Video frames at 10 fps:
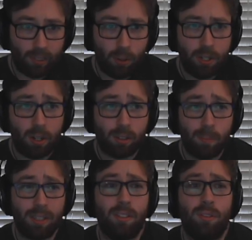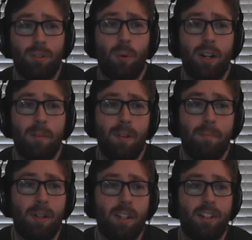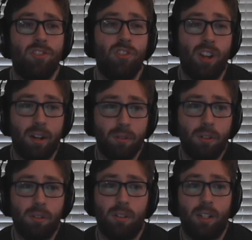We talked about this for quite a bit, but in general,